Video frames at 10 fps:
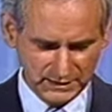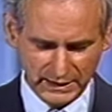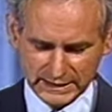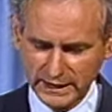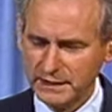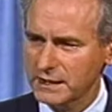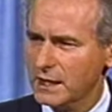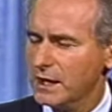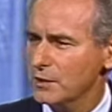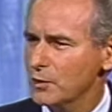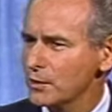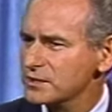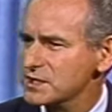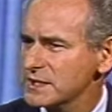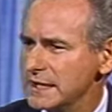And I
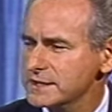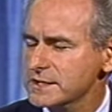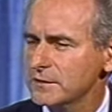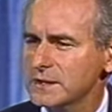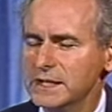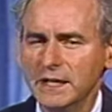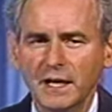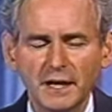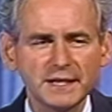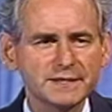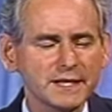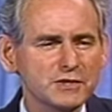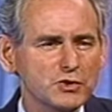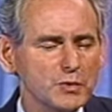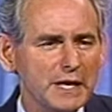heard snatches of it, and they
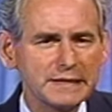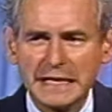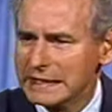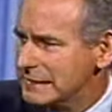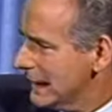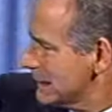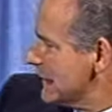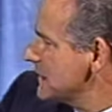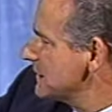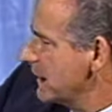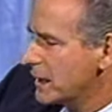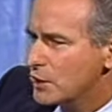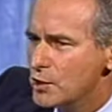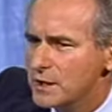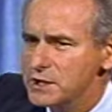said, Tuan, get in there,
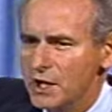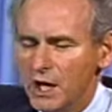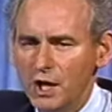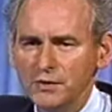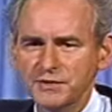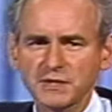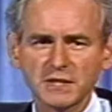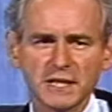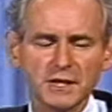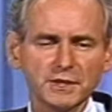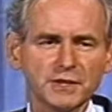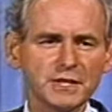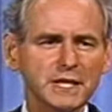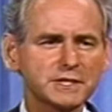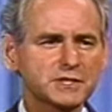go in your house, and get on your
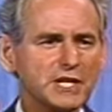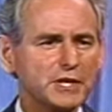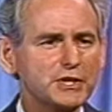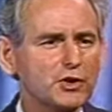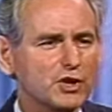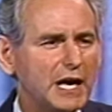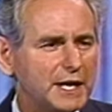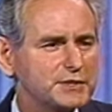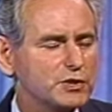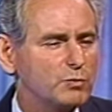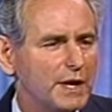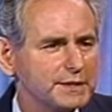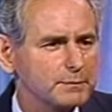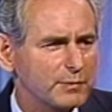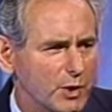knees, tell your God you
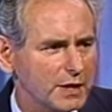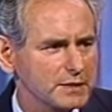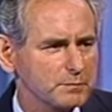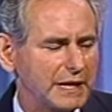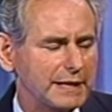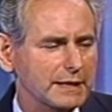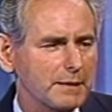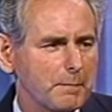want the garden back.